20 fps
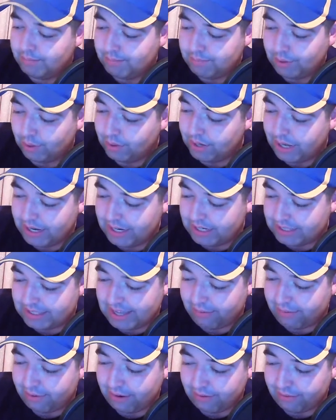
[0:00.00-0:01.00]
Bloodline is
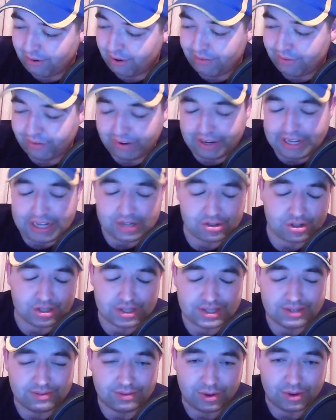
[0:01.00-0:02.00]
definitely very, very
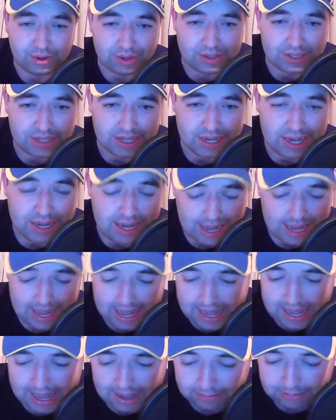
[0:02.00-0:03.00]
interesting, folks.
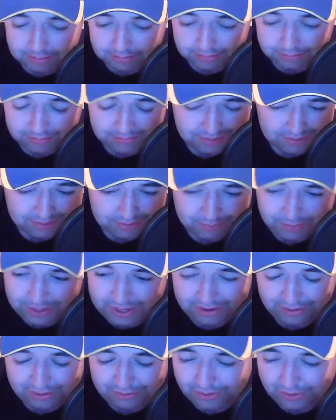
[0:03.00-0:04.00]

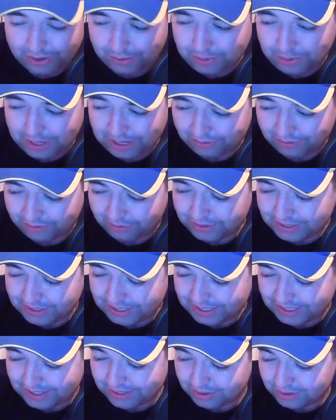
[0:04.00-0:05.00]
Being a full
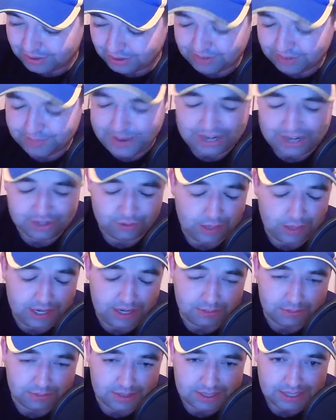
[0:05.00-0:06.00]
sister to Smash
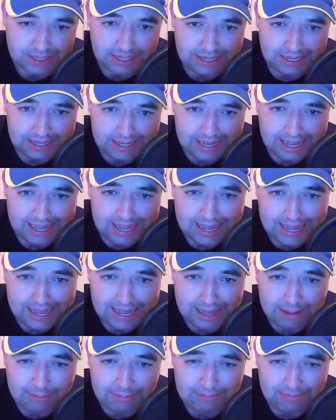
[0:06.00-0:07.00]
Williams.
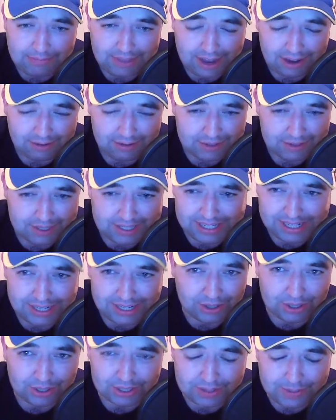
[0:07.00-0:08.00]
Obviously,
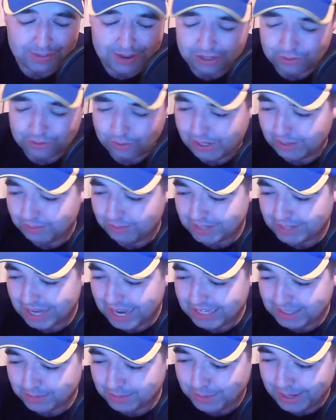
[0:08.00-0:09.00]
look at Smash Williams
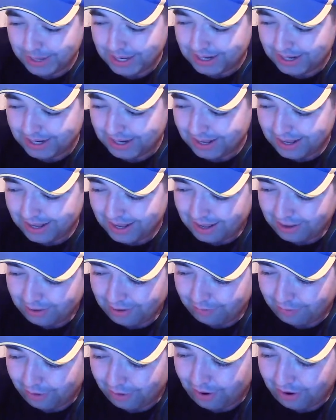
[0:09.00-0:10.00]
has been
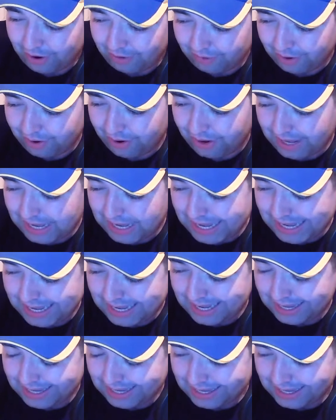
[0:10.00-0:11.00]
very, very